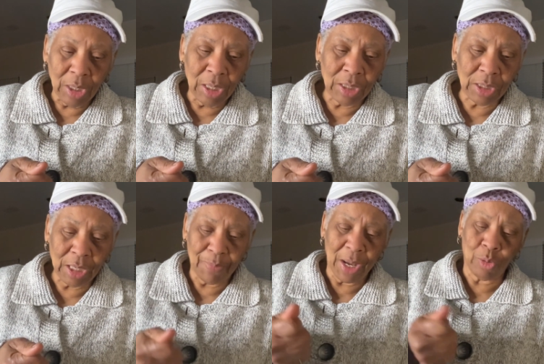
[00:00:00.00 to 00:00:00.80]
It
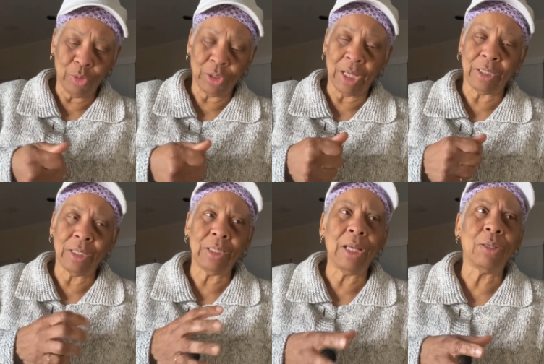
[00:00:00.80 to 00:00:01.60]
said, because as
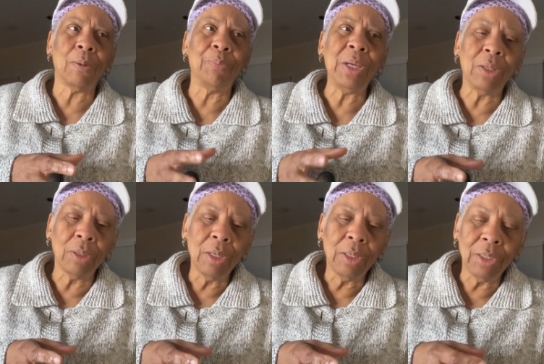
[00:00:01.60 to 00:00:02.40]
it said to
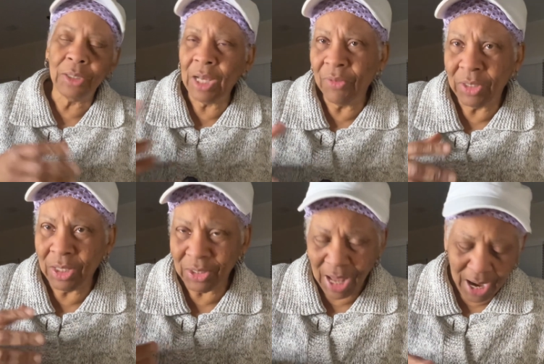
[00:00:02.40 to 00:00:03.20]
Peter, the devil
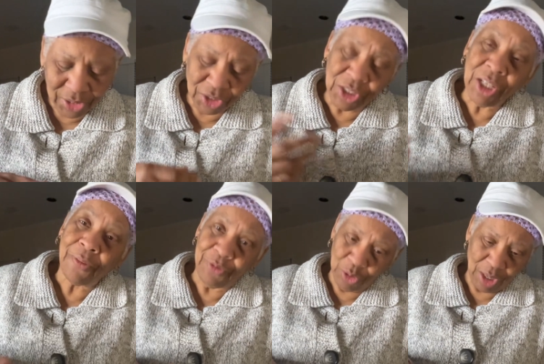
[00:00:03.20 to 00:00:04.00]
desired to
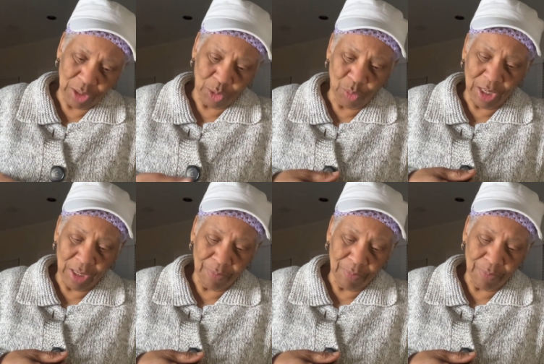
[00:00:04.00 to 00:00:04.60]
sift you as wheat.